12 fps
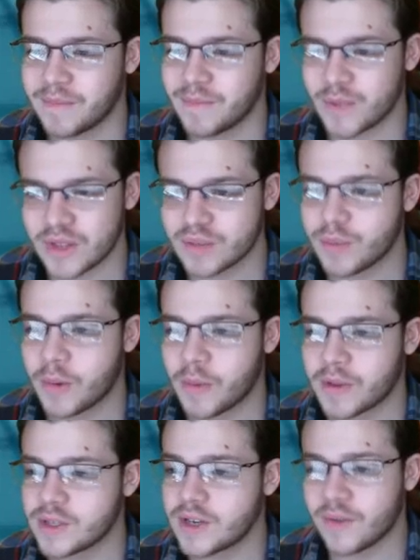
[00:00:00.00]
with this Pokemon.
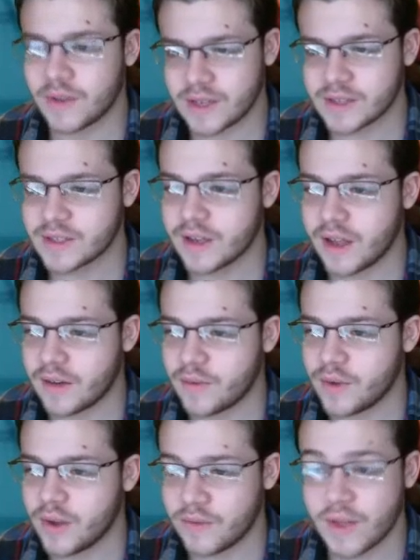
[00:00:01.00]
So definitely test it a lot
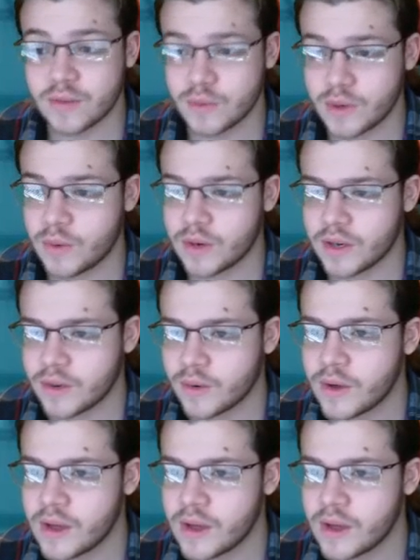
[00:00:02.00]
if that's what you want to do.